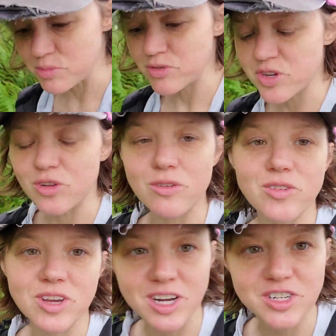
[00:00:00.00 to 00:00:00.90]
moves all over
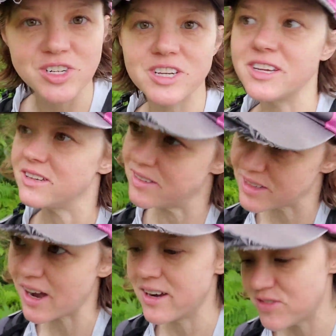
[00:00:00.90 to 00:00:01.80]
the country, and
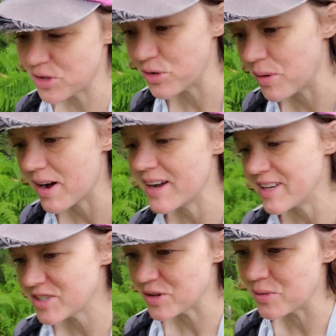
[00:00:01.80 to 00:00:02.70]
kind of so do I,
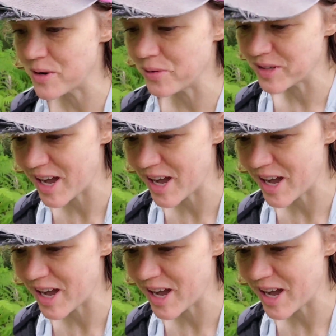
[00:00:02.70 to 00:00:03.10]
so we only